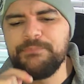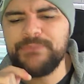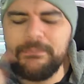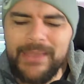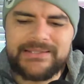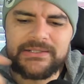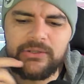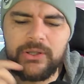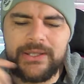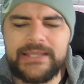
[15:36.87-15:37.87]
it makes it a
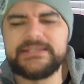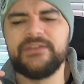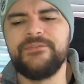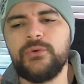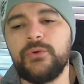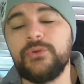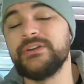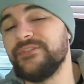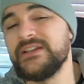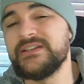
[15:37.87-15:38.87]
lot easier for the
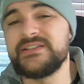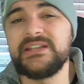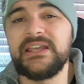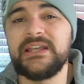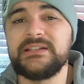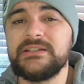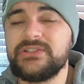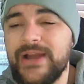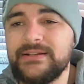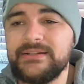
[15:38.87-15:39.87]
defenders to get
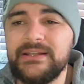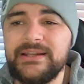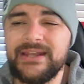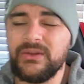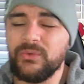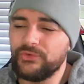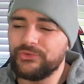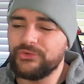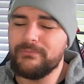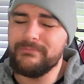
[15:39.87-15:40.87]
distracted, and it
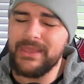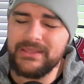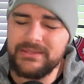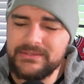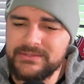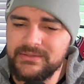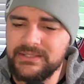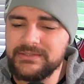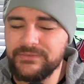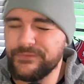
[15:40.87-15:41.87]
also makes
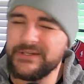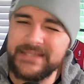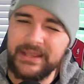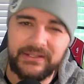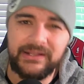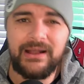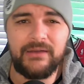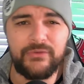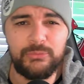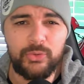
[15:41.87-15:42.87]
the defenders have to
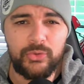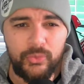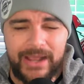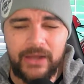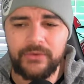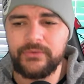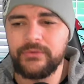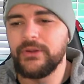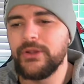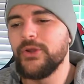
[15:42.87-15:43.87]
cover more ground,
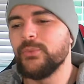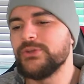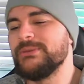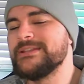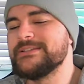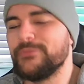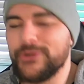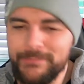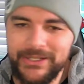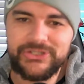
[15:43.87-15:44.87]
which means I've
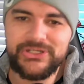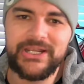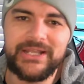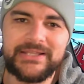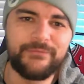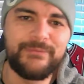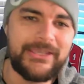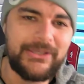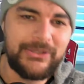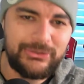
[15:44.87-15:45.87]
got a better chance of
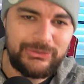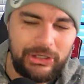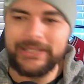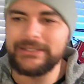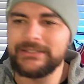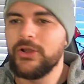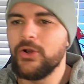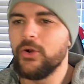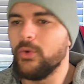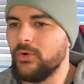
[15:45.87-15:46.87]
making you tired
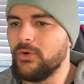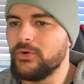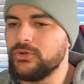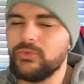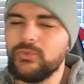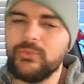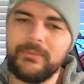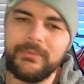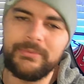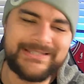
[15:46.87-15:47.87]
or you
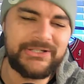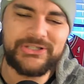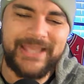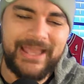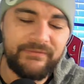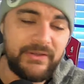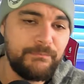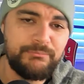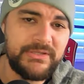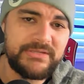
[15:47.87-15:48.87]
potentially having
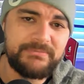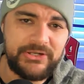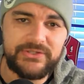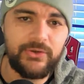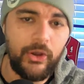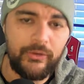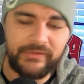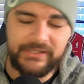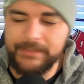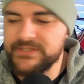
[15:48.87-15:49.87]
mismatches or
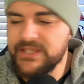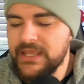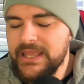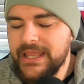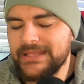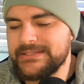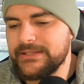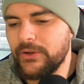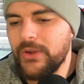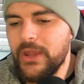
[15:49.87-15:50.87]
overlaps. And
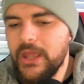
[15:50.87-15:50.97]
so